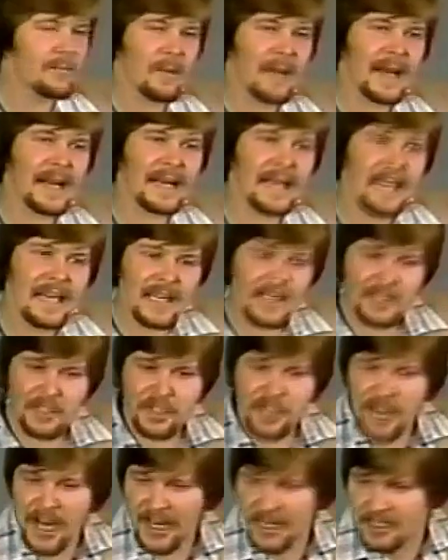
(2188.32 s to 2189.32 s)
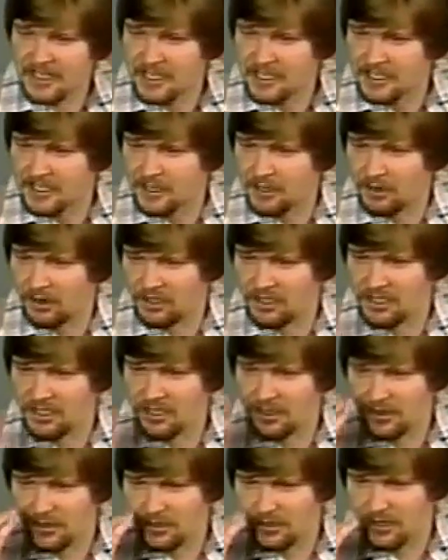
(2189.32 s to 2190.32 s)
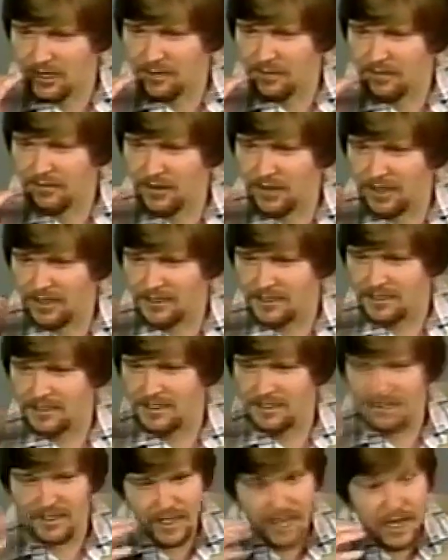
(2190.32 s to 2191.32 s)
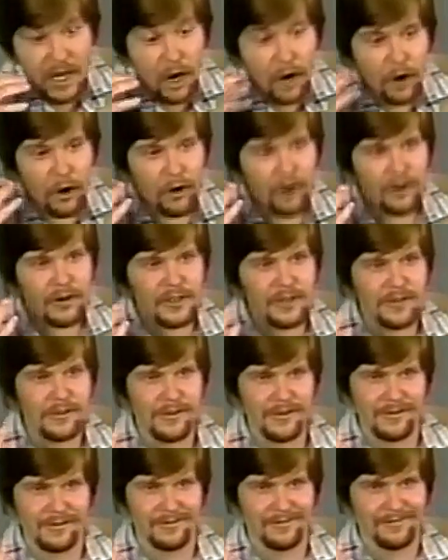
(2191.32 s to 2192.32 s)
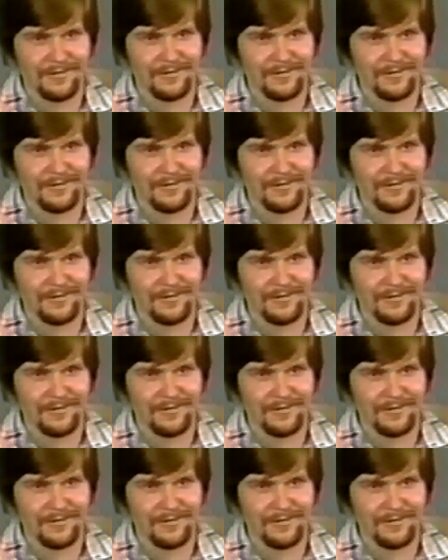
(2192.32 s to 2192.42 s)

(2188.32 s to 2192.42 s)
mainly he injects his thoughts into your stream of consciousness. They occur to you.